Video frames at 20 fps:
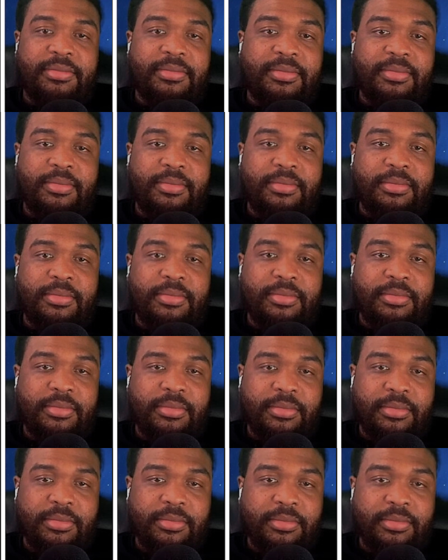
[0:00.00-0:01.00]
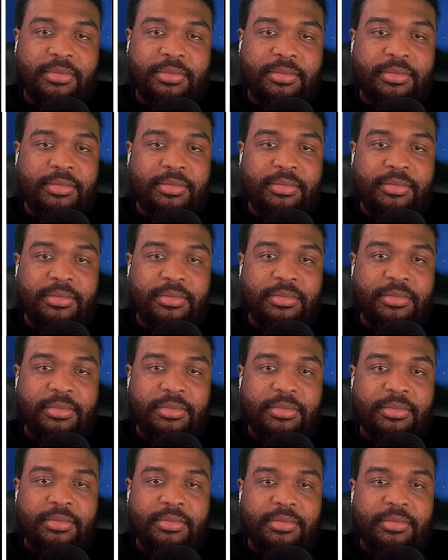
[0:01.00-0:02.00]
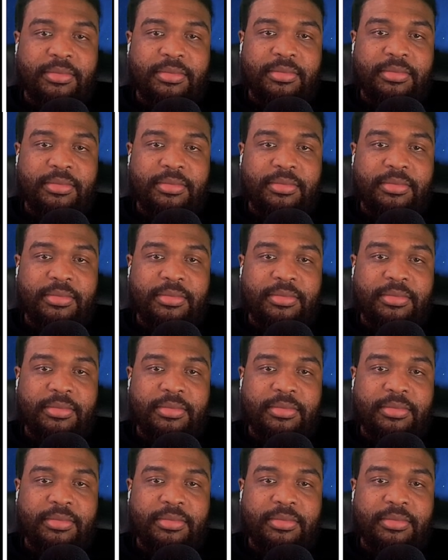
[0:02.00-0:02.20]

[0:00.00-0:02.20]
[no speech]